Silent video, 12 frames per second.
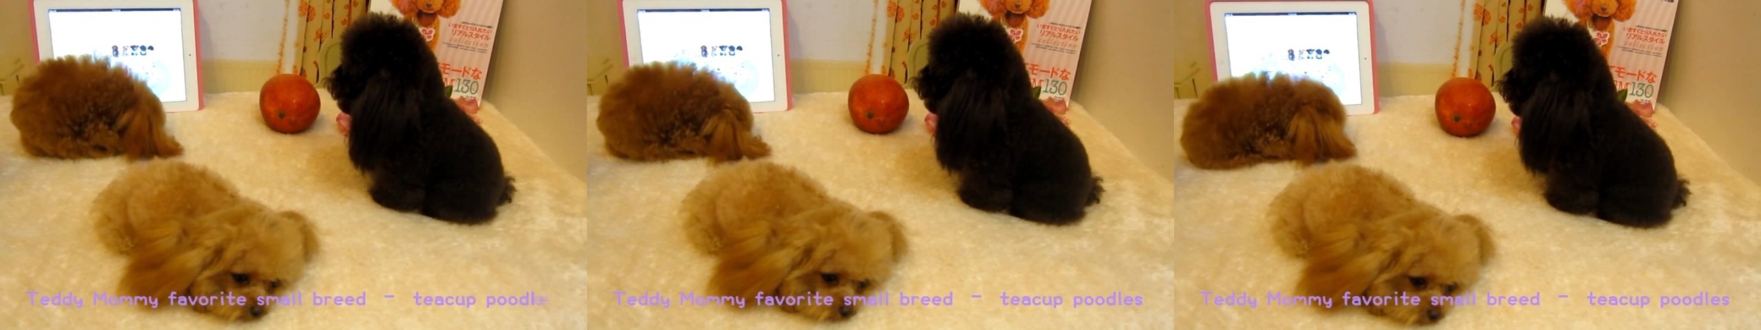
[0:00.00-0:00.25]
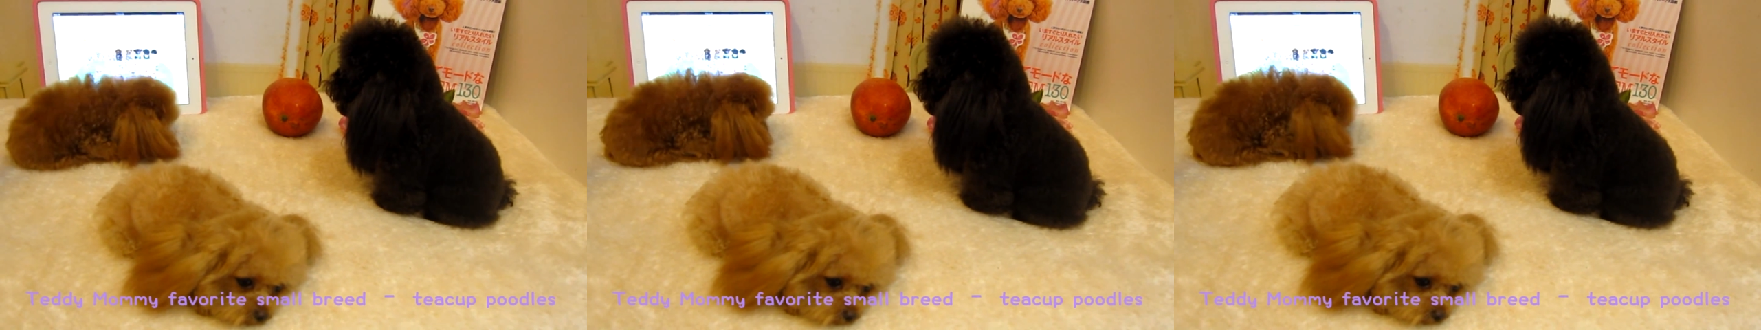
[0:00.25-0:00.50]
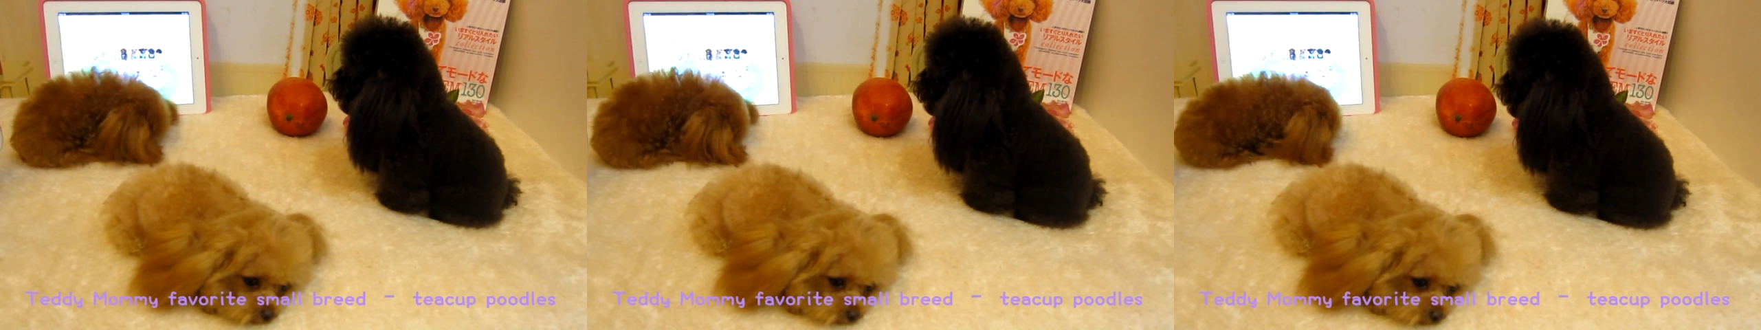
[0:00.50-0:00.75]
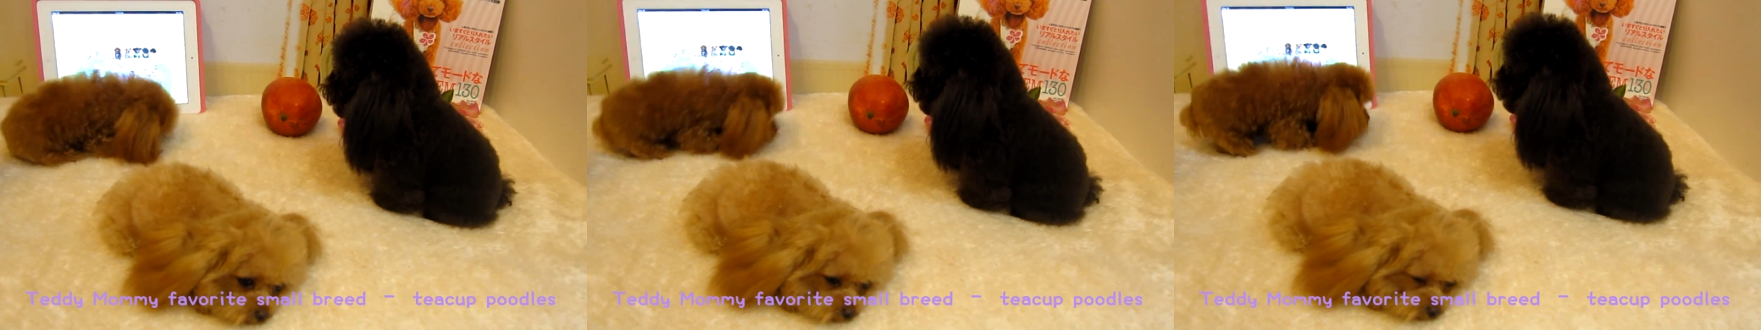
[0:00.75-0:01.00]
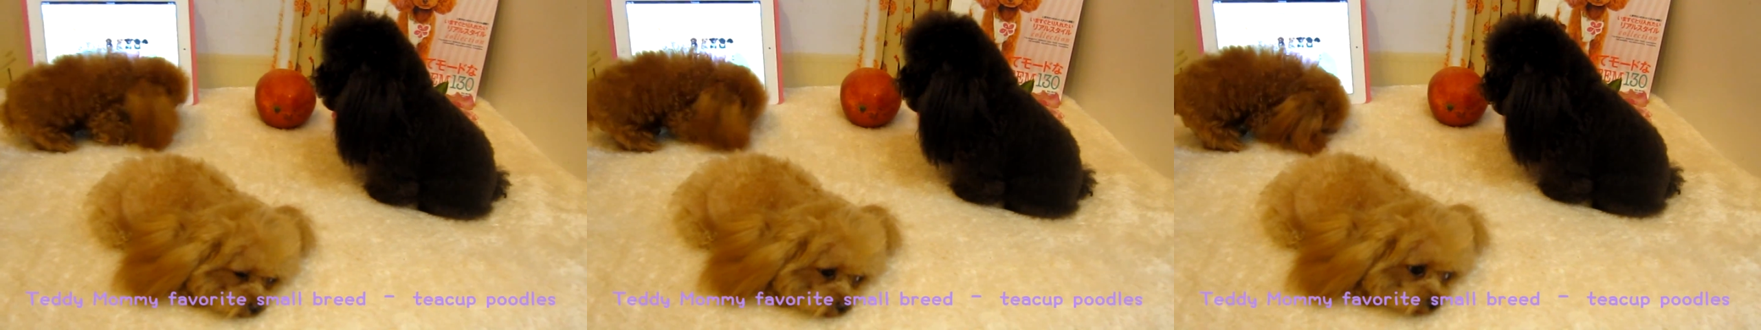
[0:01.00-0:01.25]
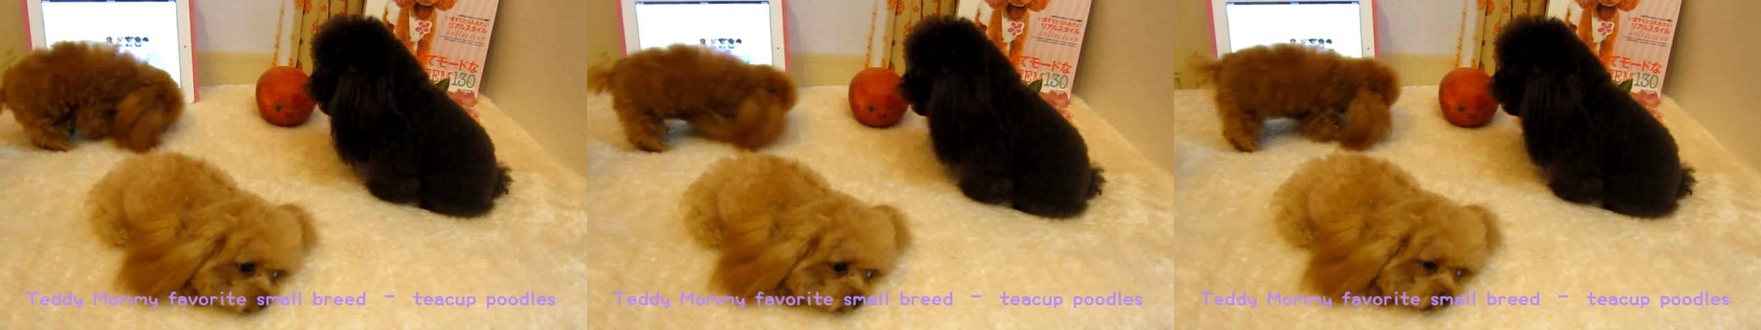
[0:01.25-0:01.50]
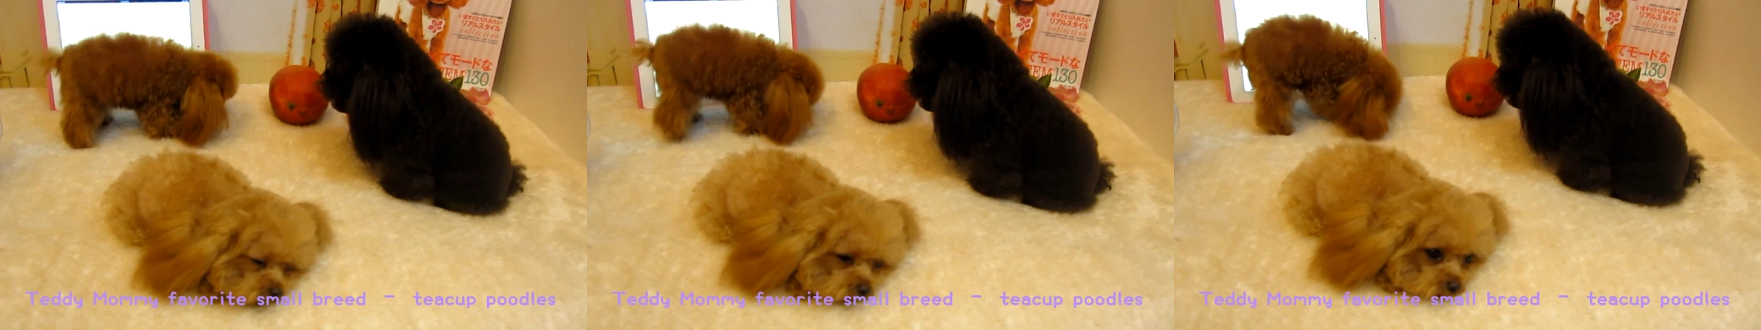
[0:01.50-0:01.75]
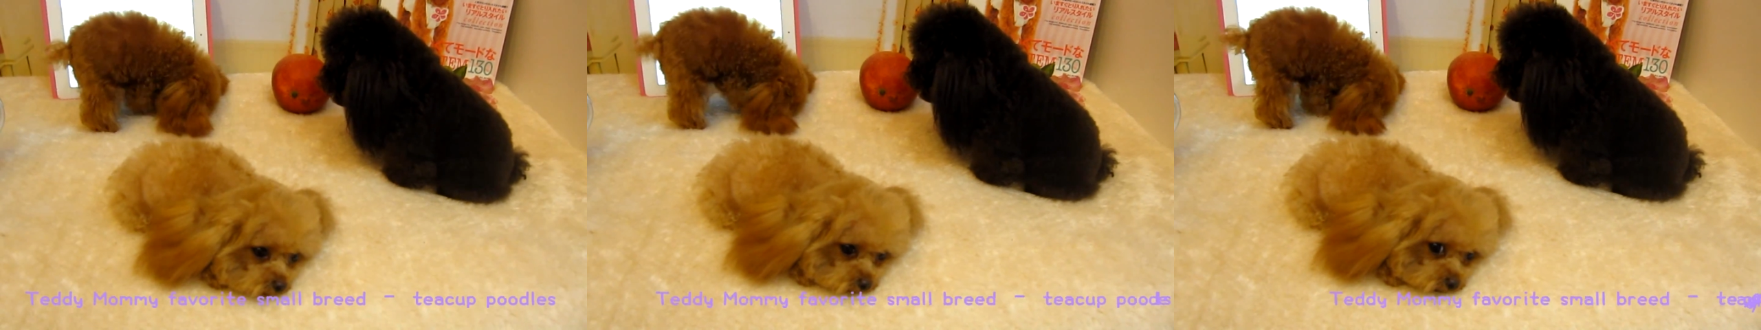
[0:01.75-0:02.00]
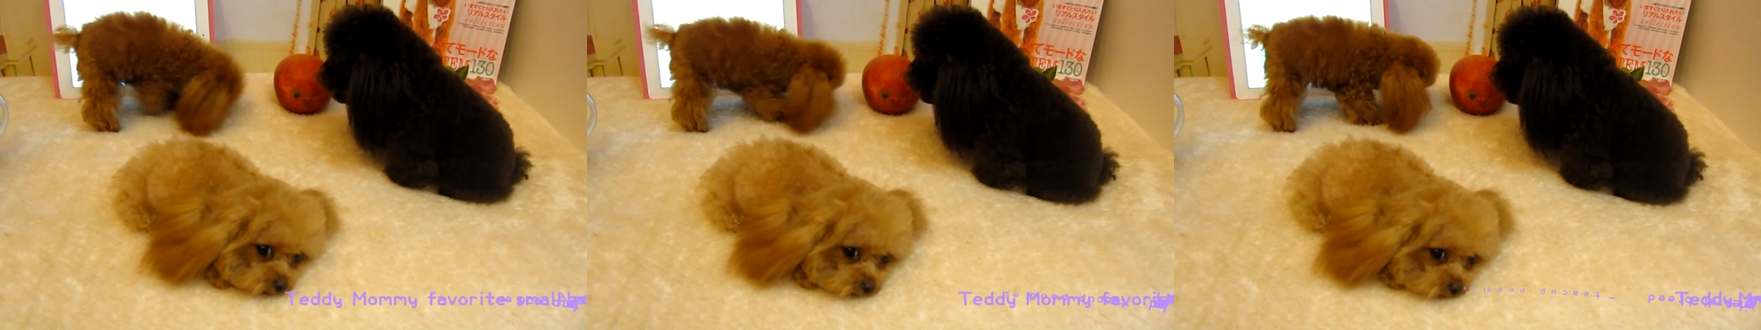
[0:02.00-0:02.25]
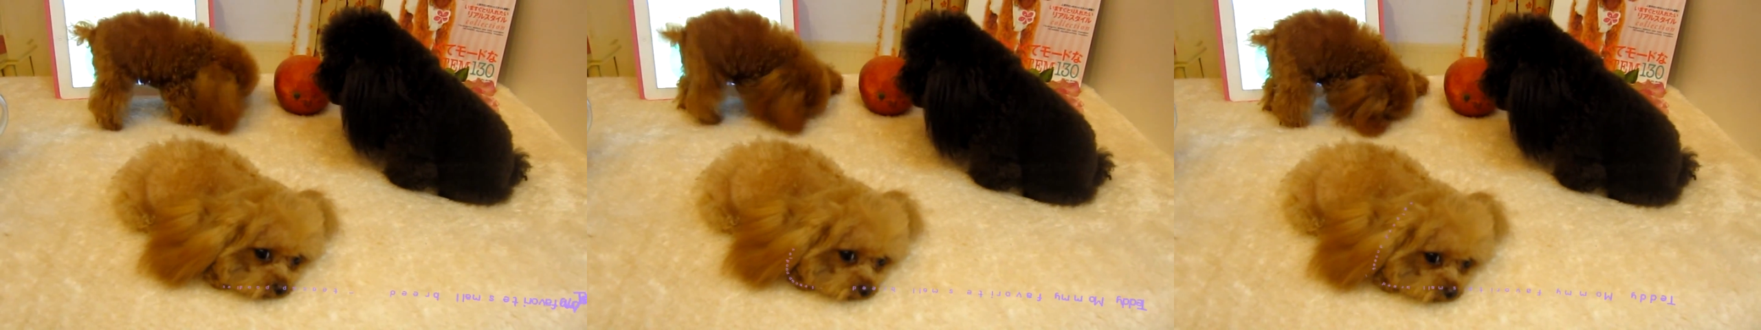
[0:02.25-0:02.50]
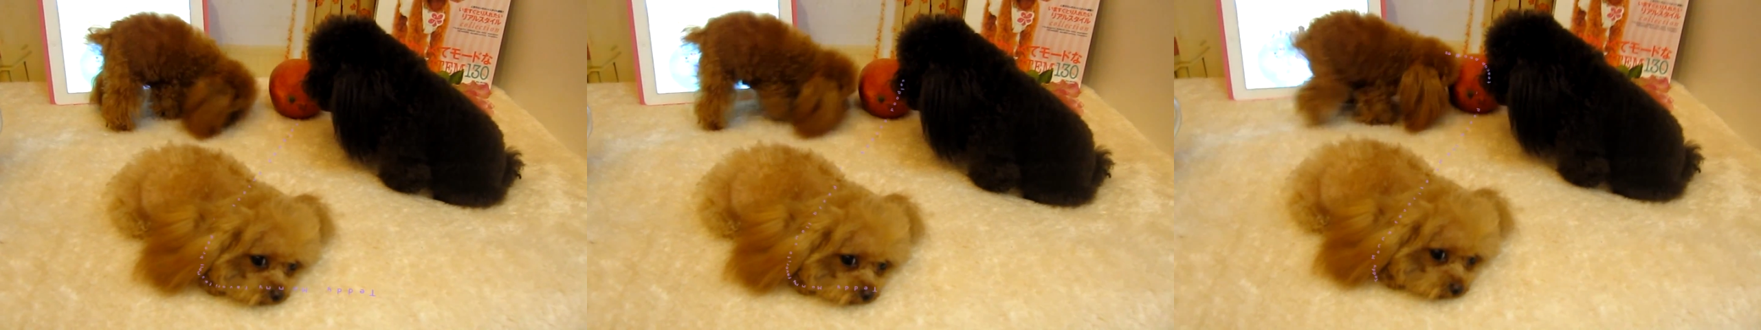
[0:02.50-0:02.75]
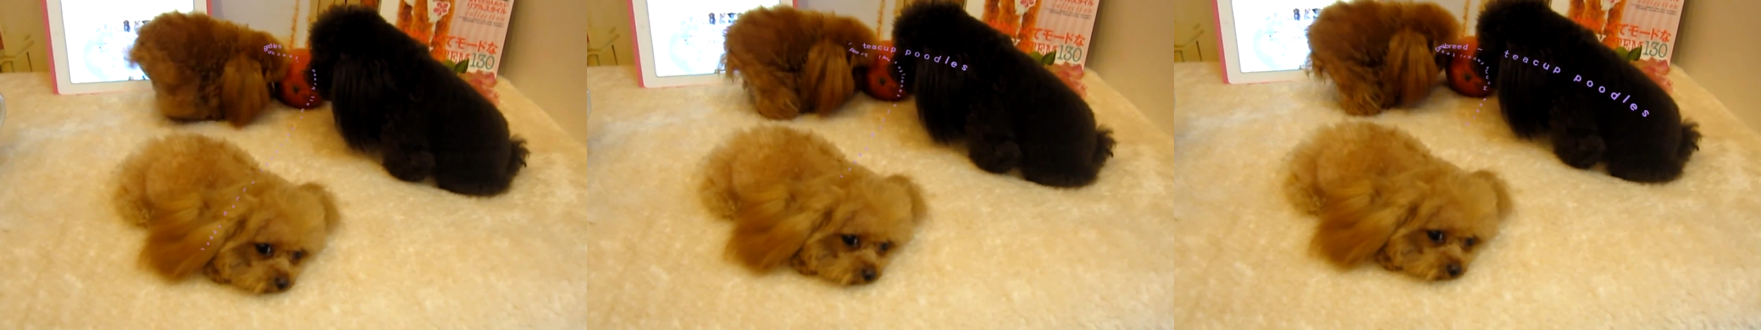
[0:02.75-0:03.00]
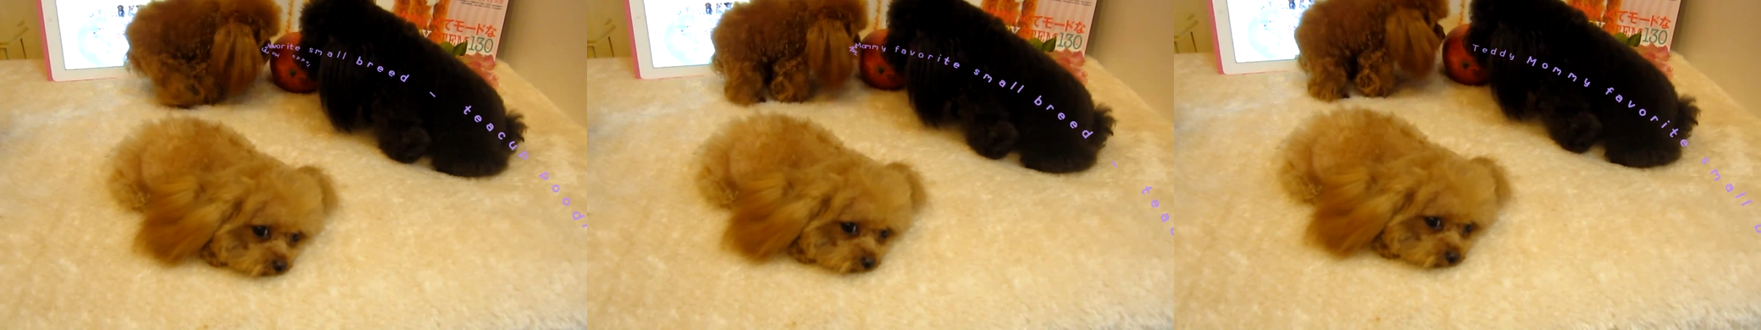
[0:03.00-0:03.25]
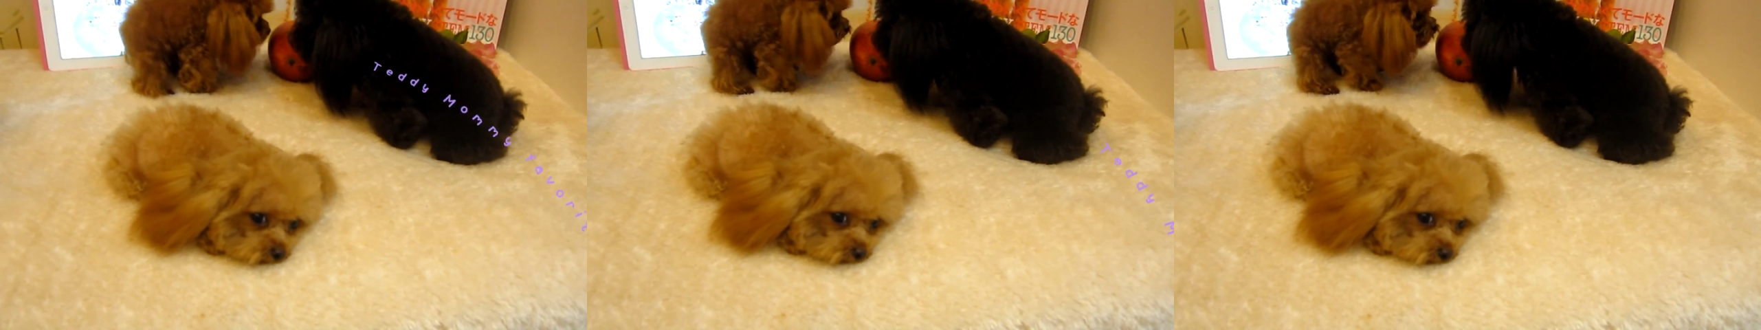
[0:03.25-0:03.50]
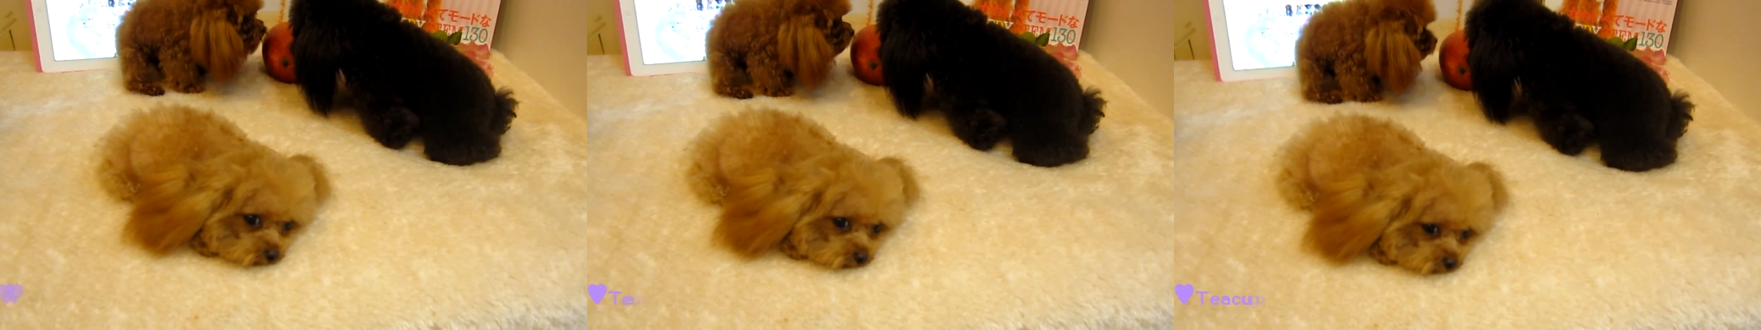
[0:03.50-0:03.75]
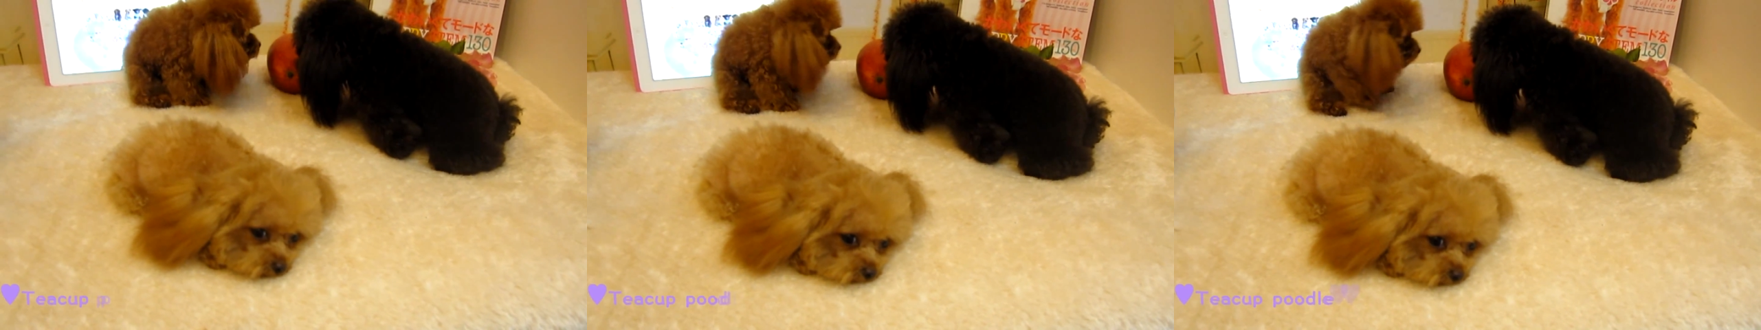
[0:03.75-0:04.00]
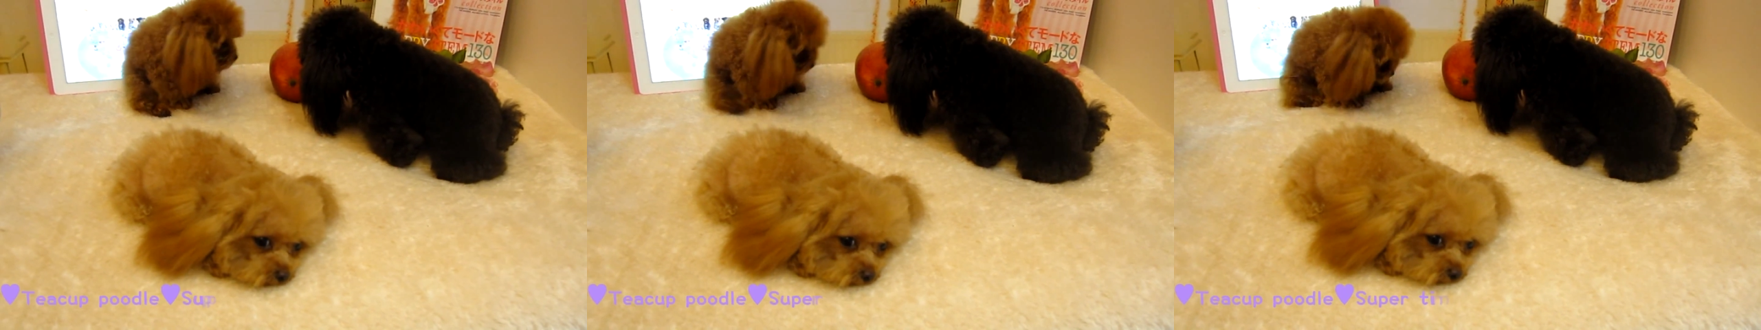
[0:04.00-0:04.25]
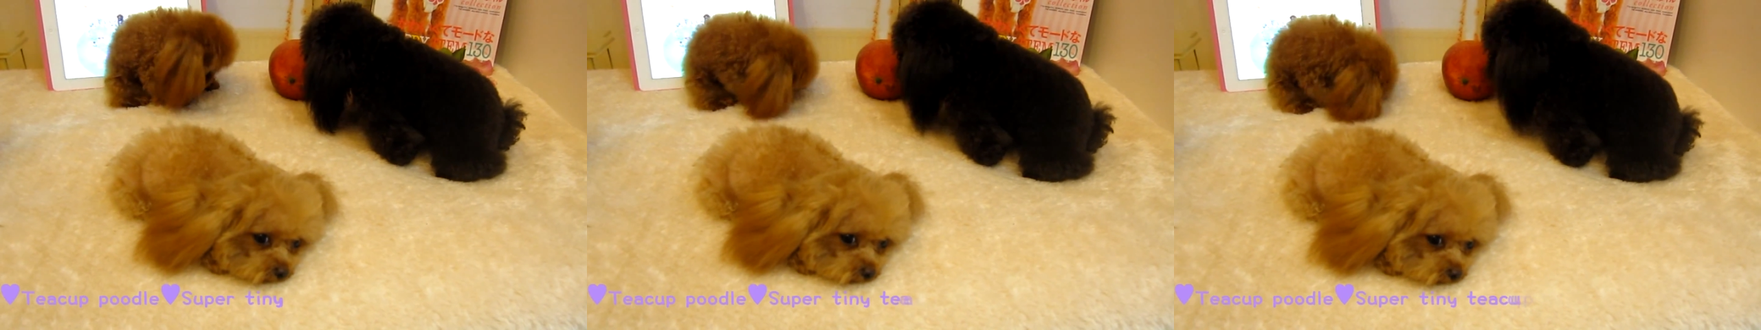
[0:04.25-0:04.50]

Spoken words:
(no speaker visible)